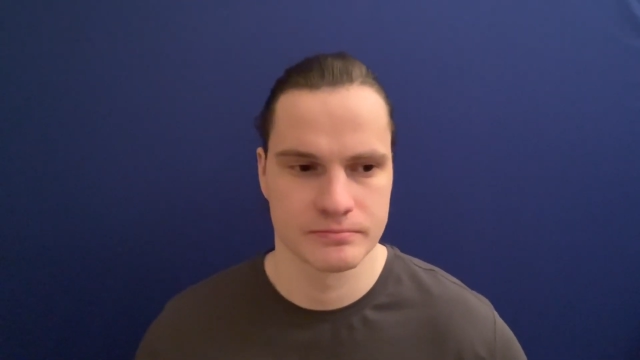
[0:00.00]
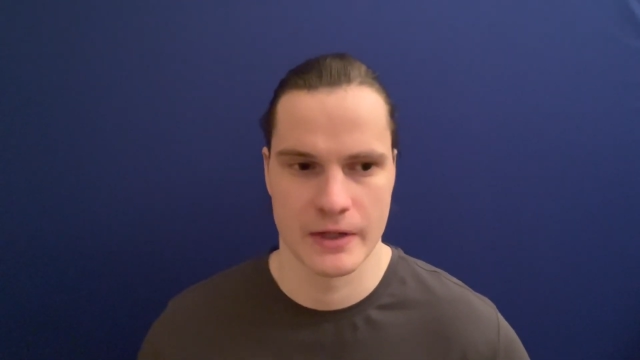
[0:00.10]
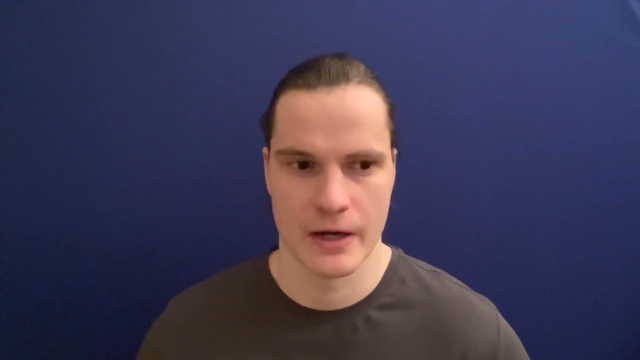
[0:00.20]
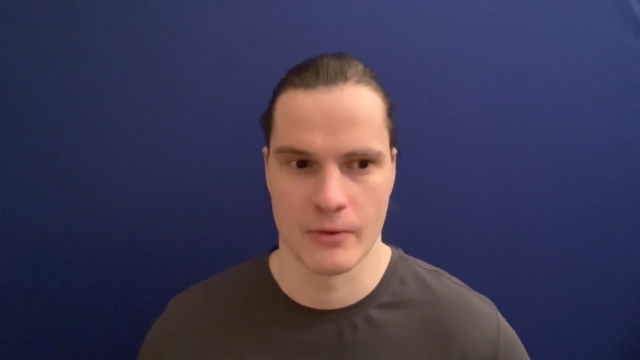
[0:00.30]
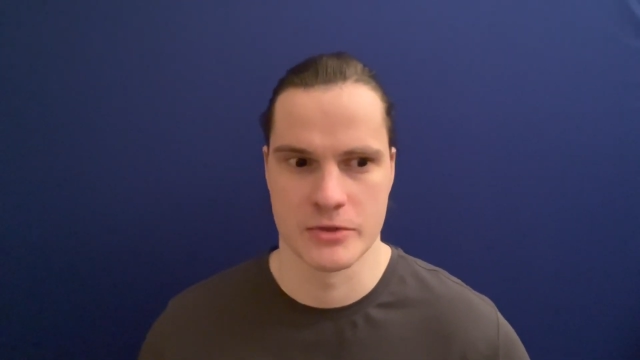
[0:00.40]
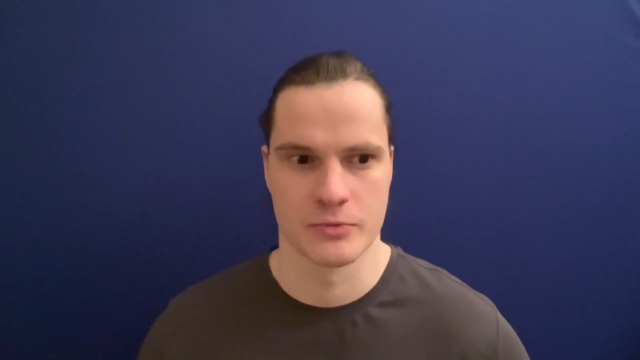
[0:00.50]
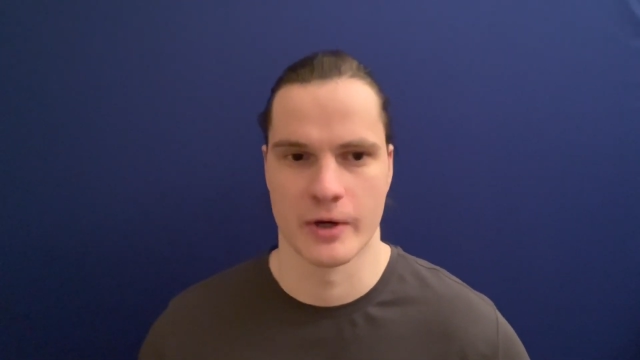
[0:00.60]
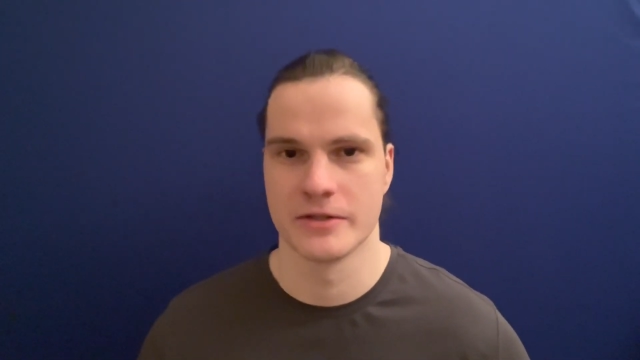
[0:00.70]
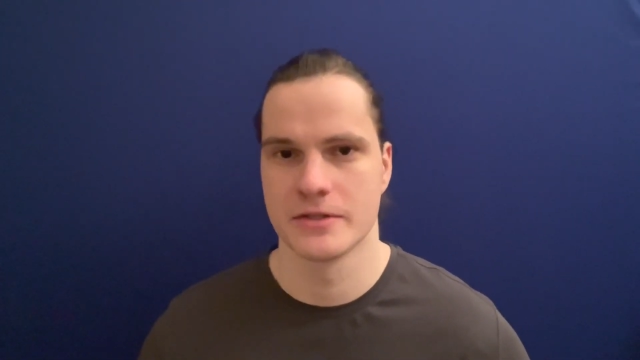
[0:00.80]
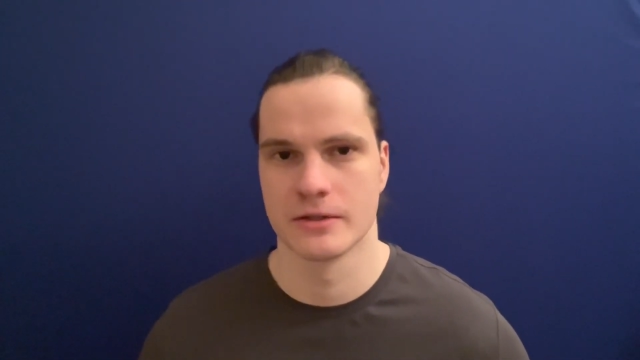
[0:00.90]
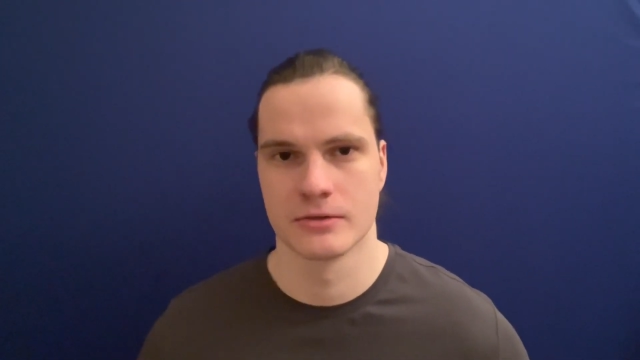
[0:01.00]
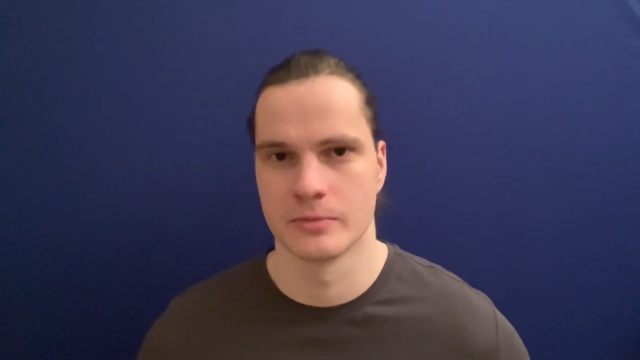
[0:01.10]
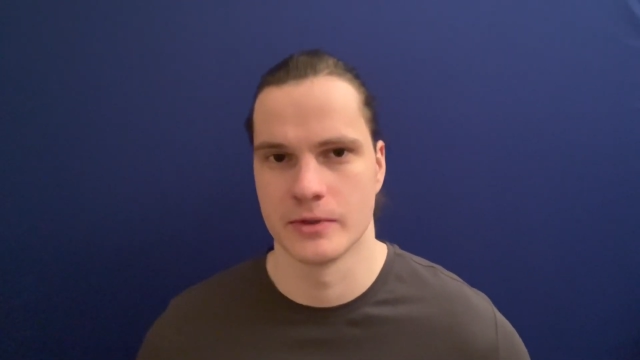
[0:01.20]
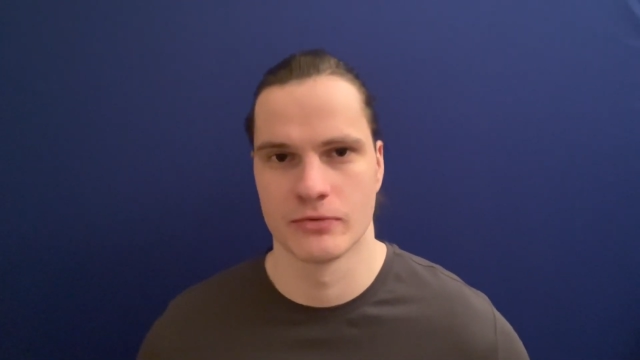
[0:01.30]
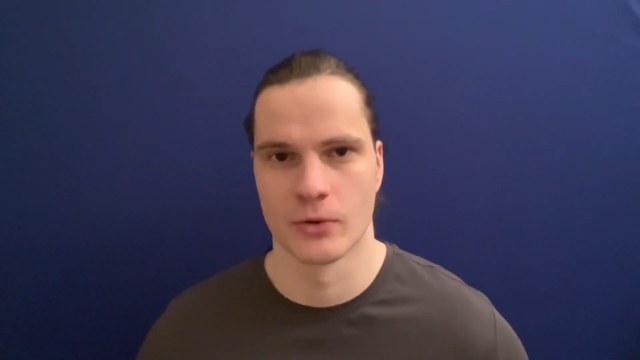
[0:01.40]
And I was waiting to
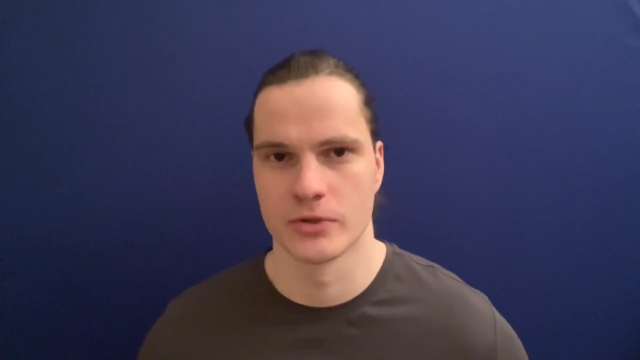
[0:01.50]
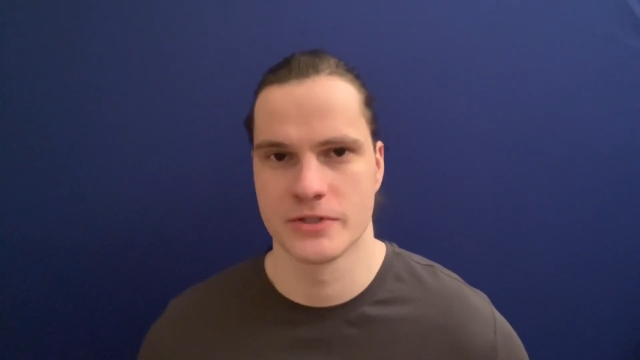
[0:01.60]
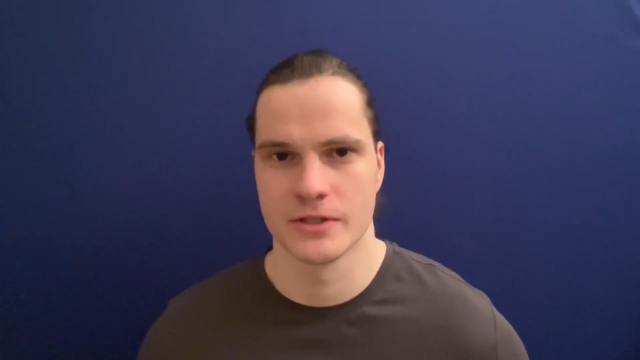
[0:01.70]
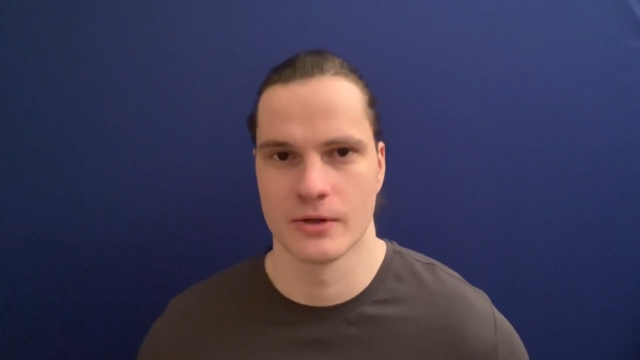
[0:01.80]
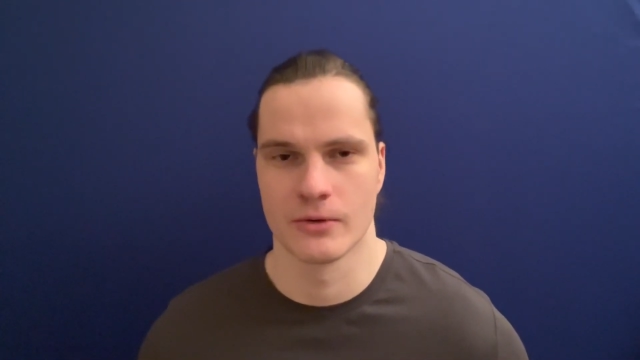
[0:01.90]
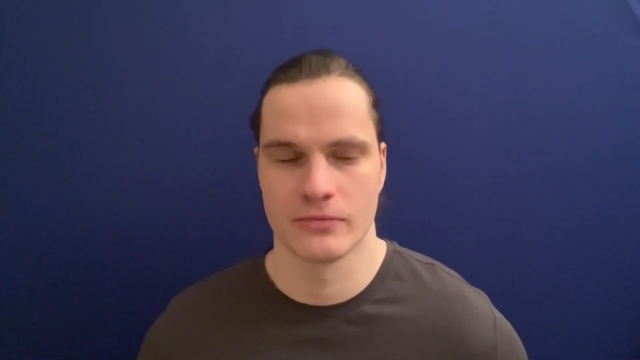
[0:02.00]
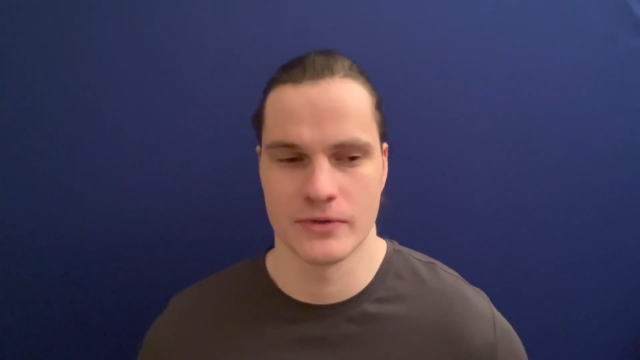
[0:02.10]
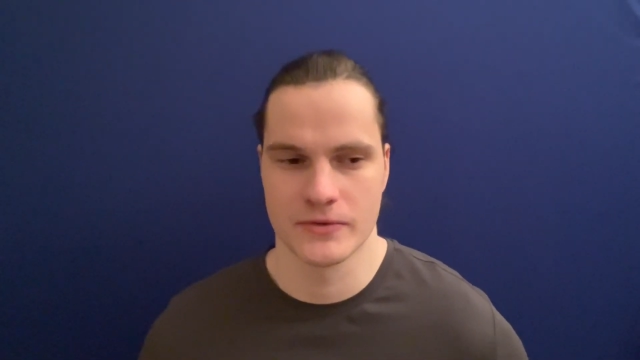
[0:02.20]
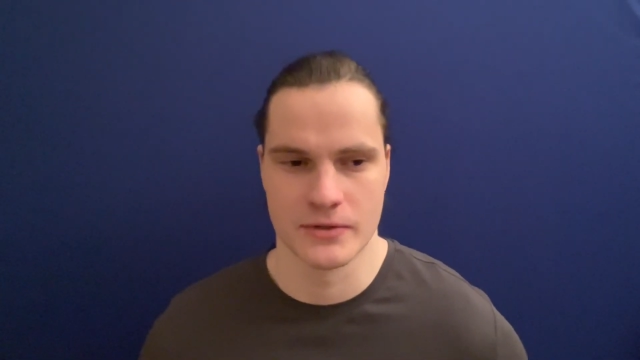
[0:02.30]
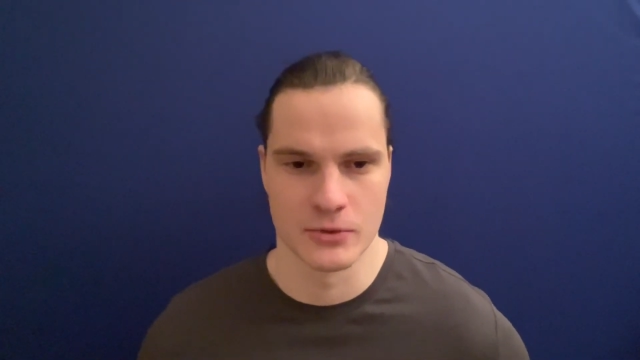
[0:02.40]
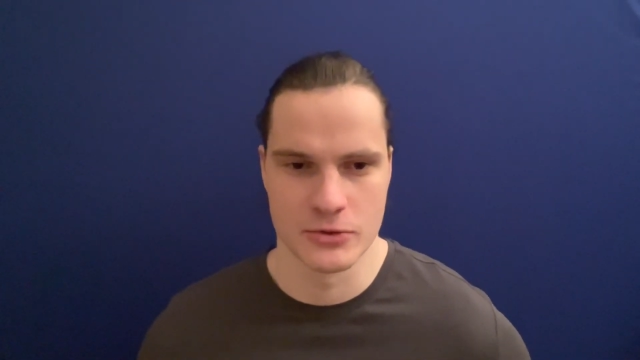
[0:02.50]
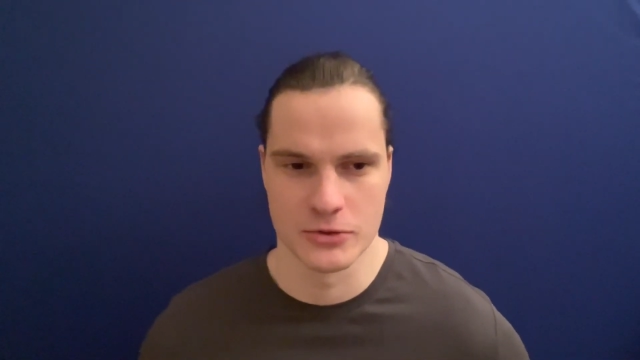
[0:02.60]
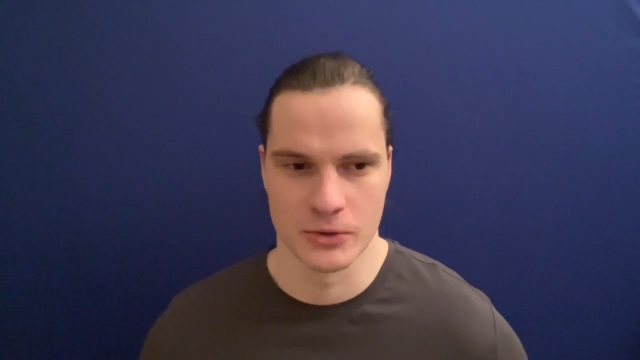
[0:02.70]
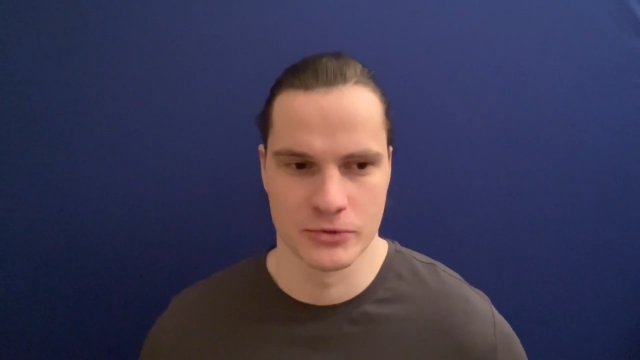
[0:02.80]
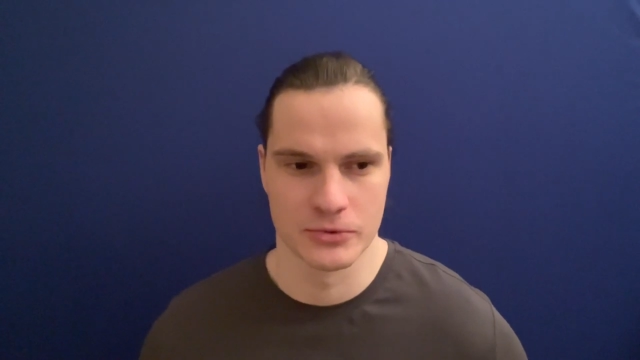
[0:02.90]
be 14 or 15 years
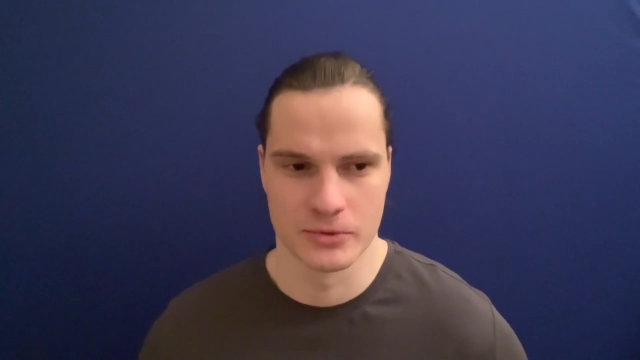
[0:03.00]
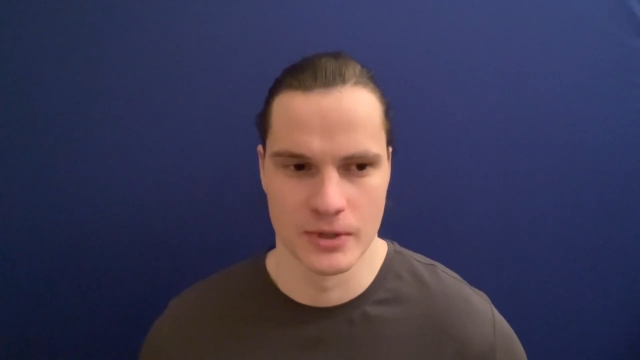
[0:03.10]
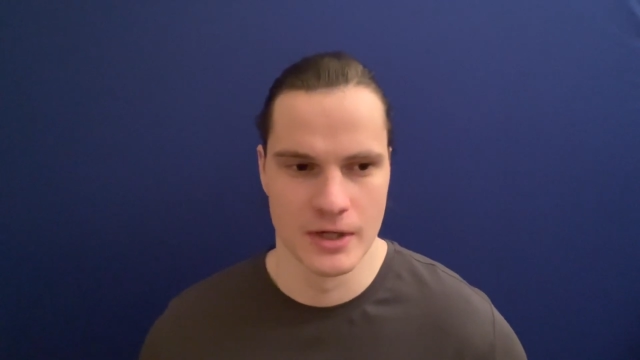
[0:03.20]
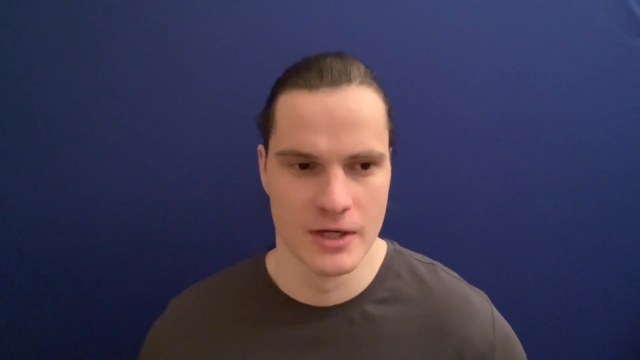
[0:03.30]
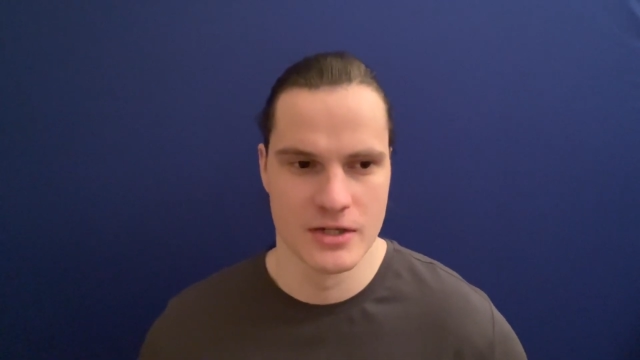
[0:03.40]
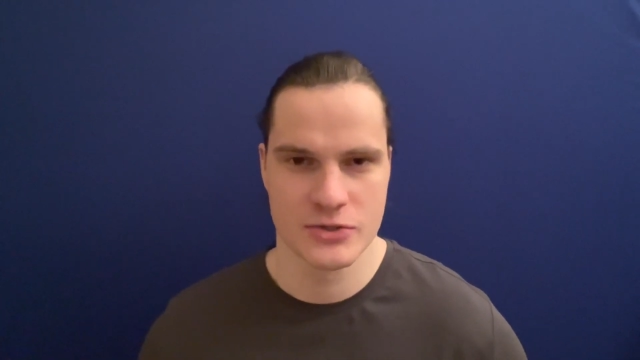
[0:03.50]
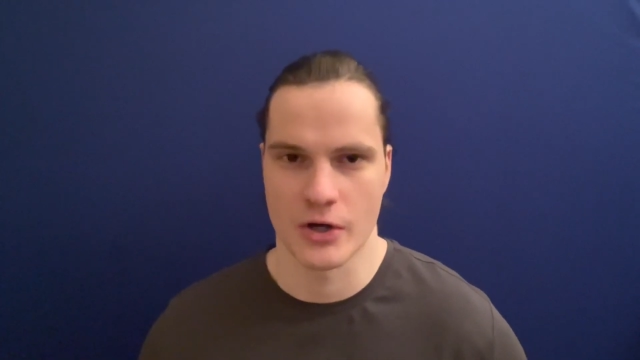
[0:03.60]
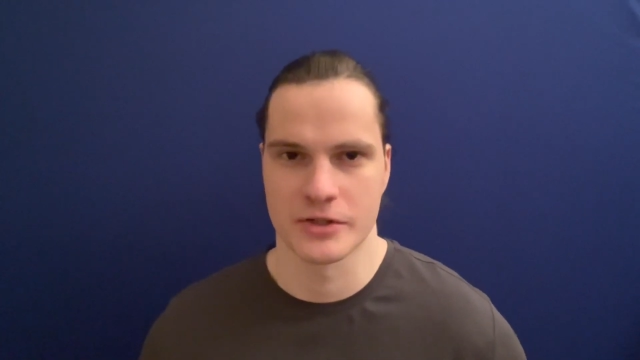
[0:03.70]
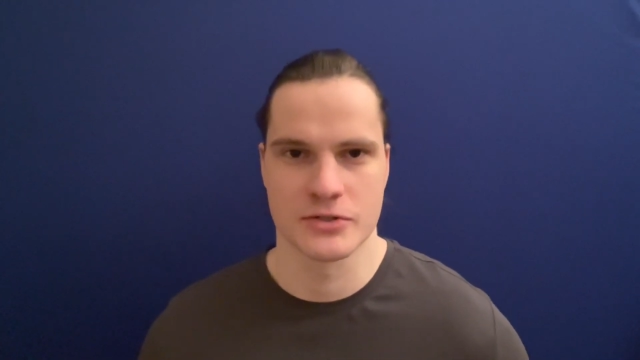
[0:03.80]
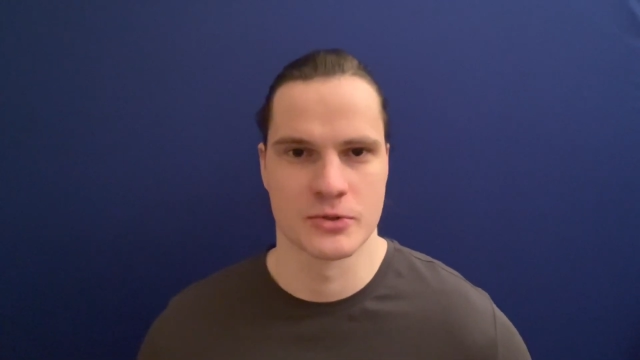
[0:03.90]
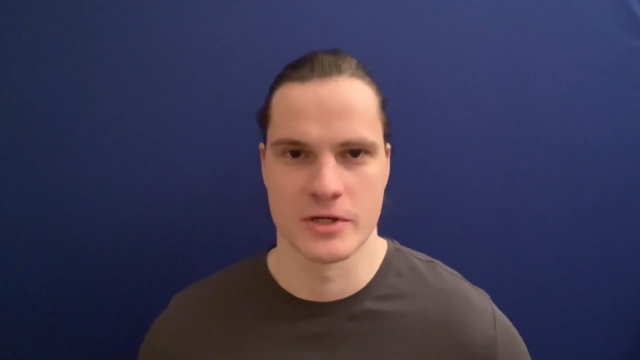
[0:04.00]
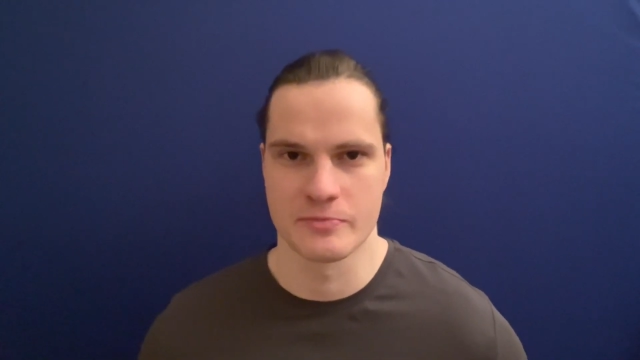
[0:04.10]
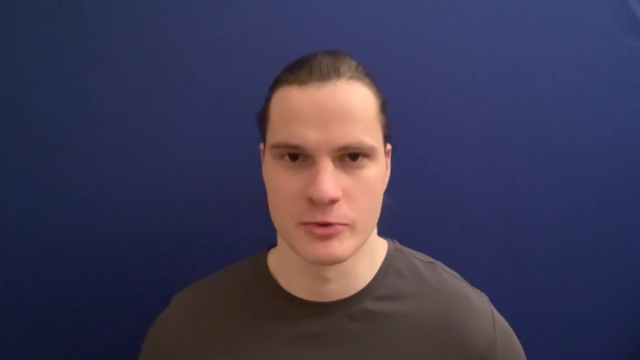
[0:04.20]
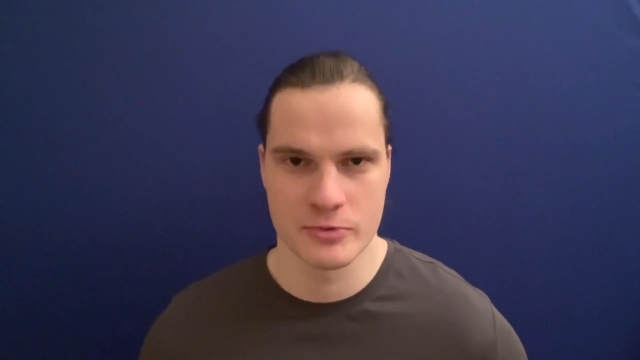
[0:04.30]
old to start as soon as